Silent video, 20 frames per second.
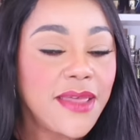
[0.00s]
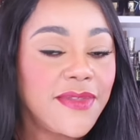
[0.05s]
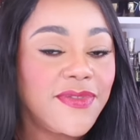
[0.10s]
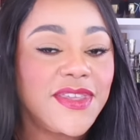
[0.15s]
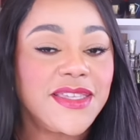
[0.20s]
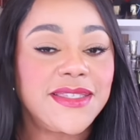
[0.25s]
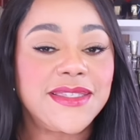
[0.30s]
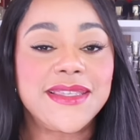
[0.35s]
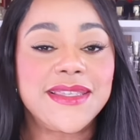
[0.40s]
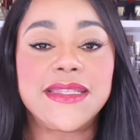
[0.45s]

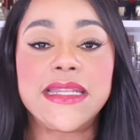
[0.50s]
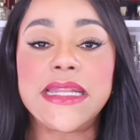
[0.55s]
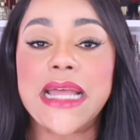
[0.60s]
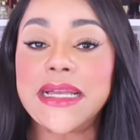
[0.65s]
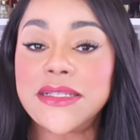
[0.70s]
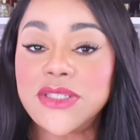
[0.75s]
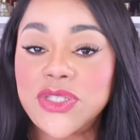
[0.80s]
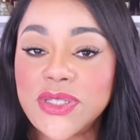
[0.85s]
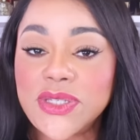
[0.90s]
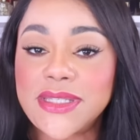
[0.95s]
this is
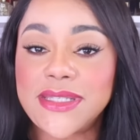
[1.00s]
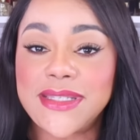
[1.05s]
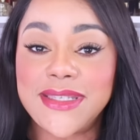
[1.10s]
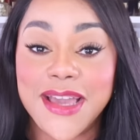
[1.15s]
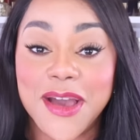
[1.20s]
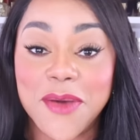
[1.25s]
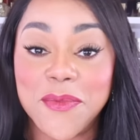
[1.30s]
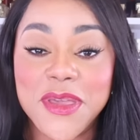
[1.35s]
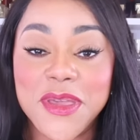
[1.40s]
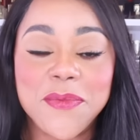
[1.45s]
not just
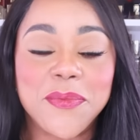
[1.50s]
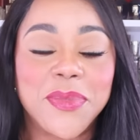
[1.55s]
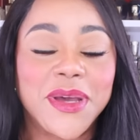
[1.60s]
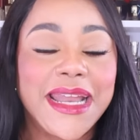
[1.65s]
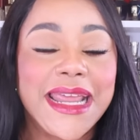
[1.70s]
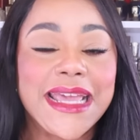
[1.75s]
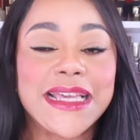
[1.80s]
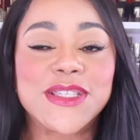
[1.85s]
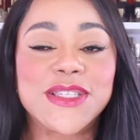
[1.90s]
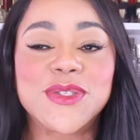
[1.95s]
yummy,
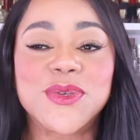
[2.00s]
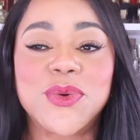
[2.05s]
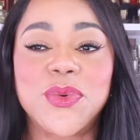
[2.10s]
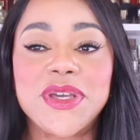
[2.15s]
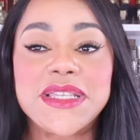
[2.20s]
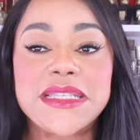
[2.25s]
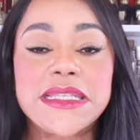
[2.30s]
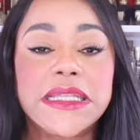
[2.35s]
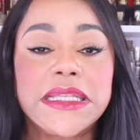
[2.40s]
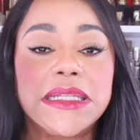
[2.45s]
but
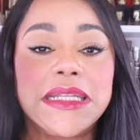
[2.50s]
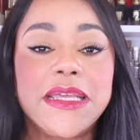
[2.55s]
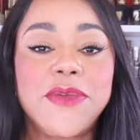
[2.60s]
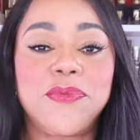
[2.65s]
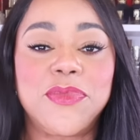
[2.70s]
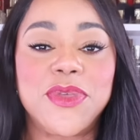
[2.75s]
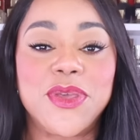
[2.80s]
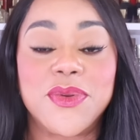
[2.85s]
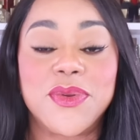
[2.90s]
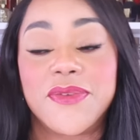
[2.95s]
exquisitely
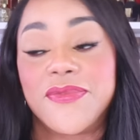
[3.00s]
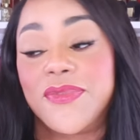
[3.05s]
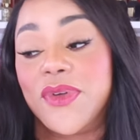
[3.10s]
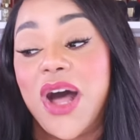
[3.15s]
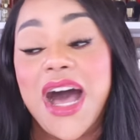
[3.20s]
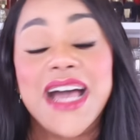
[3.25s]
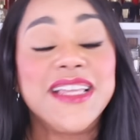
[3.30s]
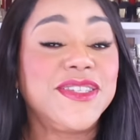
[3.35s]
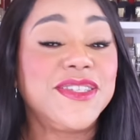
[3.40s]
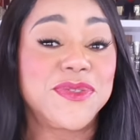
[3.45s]

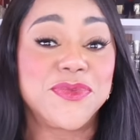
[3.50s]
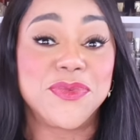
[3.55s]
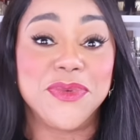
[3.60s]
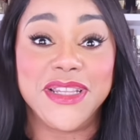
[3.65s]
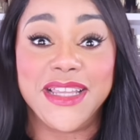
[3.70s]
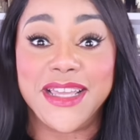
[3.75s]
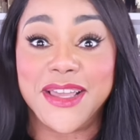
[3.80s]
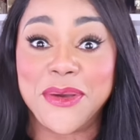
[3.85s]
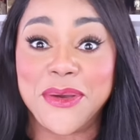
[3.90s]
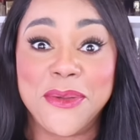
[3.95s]
beautiful. I just
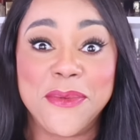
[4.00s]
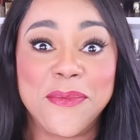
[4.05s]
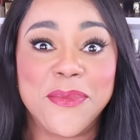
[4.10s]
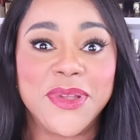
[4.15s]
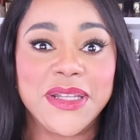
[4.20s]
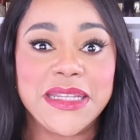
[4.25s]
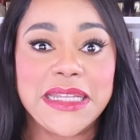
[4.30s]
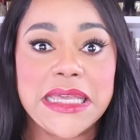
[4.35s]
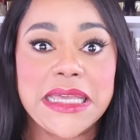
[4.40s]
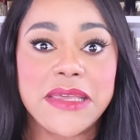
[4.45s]
really couldn't
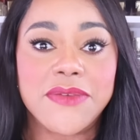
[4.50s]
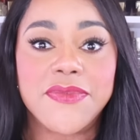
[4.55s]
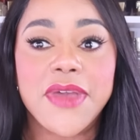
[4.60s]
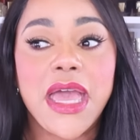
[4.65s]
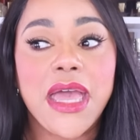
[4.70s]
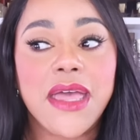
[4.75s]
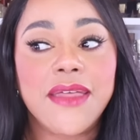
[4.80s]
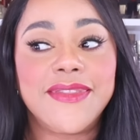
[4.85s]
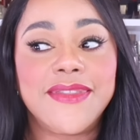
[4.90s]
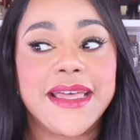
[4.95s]
believe
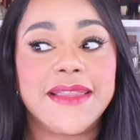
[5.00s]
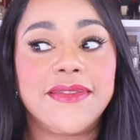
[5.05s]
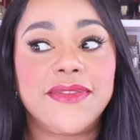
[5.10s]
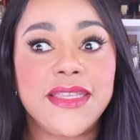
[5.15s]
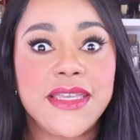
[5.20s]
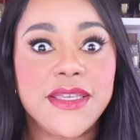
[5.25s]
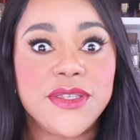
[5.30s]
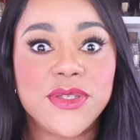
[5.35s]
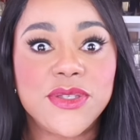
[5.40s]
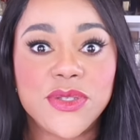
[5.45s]
that
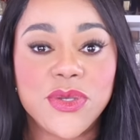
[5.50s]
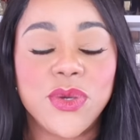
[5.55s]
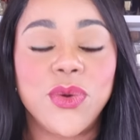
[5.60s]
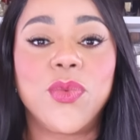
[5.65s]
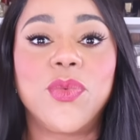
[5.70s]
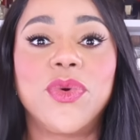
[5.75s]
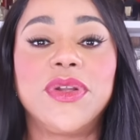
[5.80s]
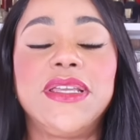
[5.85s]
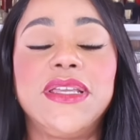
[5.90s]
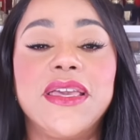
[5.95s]
these two
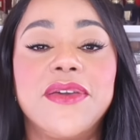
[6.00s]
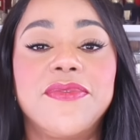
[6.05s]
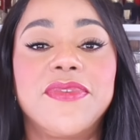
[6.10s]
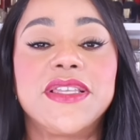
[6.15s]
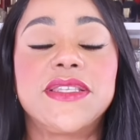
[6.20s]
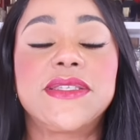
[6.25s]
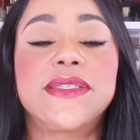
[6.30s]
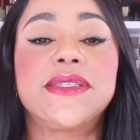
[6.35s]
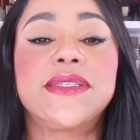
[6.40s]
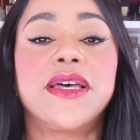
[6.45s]
would give
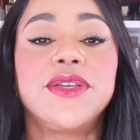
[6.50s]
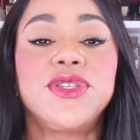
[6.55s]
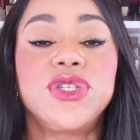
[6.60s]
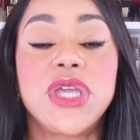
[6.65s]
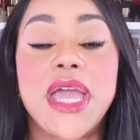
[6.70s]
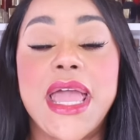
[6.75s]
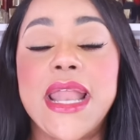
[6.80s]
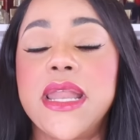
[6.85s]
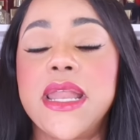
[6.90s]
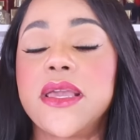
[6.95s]
us
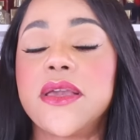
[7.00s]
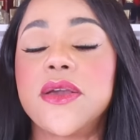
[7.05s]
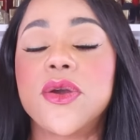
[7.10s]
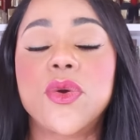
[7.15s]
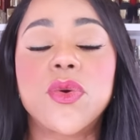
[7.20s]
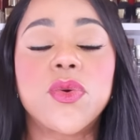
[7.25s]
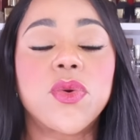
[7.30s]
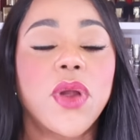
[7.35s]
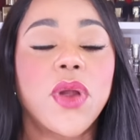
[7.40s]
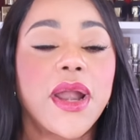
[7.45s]
such an
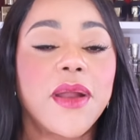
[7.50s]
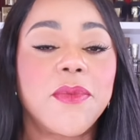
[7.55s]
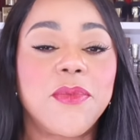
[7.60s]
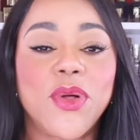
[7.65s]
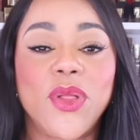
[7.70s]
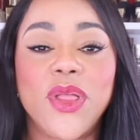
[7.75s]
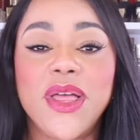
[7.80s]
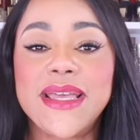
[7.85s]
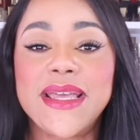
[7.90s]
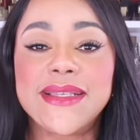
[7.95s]

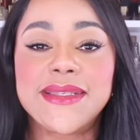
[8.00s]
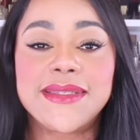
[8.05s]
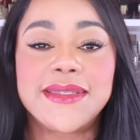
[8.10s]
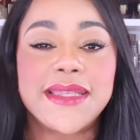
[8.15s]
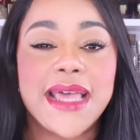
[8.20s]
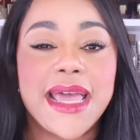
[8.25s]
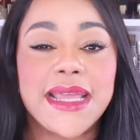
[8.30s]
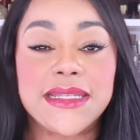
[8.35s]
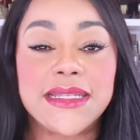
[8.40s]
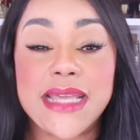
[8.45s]
incredible
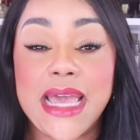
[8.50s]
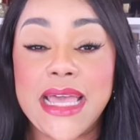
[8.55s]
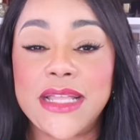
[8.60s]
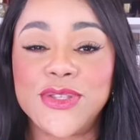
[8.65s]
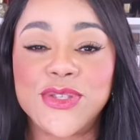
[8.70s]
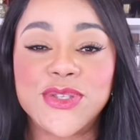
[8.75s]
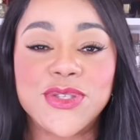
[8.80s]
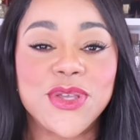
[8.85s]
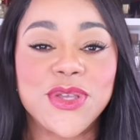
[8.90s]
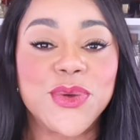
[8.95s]
scent
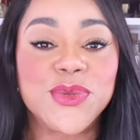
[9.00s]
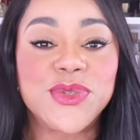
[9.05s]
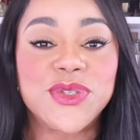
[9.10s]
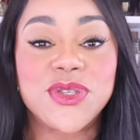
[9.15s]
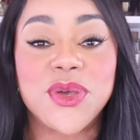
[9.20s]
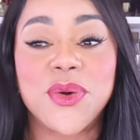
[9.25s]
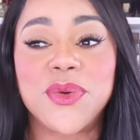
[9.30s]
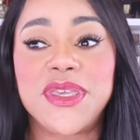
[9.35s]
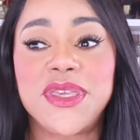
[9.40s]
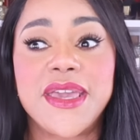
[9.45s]
and so
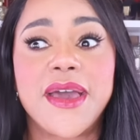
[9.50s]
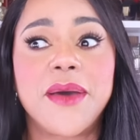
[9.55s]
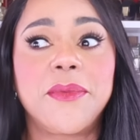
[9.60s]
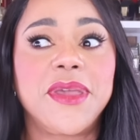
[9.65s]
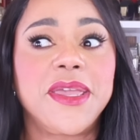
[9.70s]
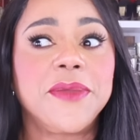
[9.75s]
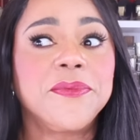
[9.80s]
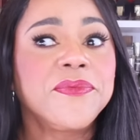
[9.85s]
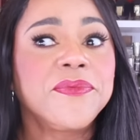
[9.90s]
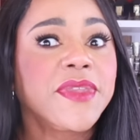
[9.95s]

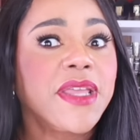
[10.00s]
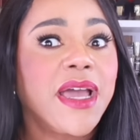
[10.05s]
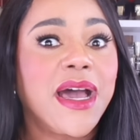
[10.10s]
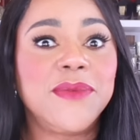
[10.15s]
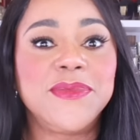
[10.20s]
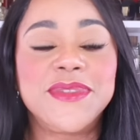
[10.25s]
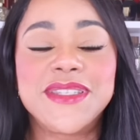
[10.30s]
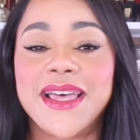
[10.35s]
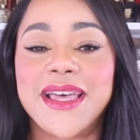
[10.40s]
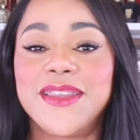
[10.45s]
yummy.
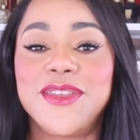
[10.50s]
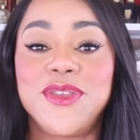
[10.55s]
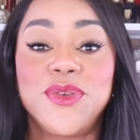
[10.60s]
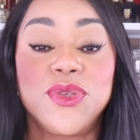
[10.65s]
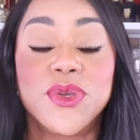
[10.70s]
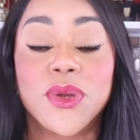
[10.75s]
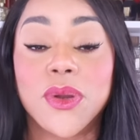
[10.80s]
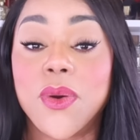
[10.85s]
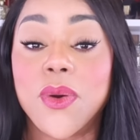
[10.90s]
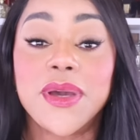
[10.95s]
I'm telling you,
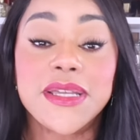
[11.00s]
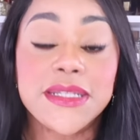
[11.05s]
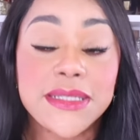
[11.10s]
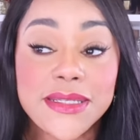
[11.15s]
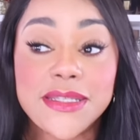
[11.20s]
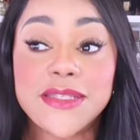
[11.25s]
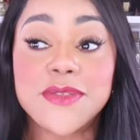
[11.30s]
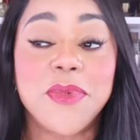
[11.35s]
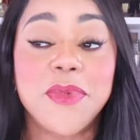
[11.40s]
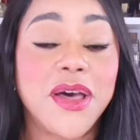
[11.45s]
you're going
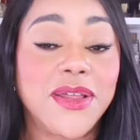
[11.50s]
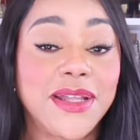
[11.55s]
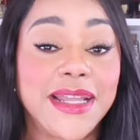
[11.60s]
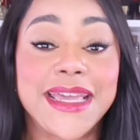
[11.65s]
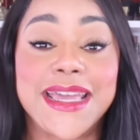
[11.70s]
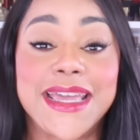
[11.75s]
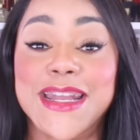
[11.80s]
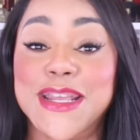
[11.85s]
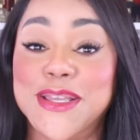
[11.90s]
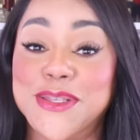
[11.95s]
to smell
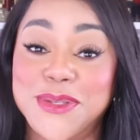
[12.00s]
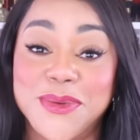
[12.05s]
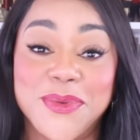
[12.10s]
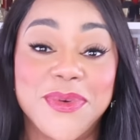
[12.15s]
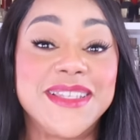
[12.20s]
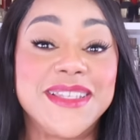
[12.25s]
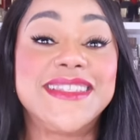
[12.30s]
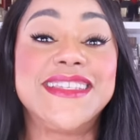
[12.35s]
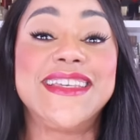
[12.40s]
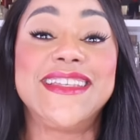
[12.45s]
like an
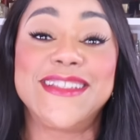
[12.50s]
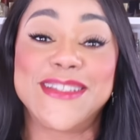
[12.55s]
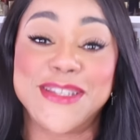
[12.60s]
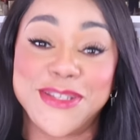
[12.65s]
exquisite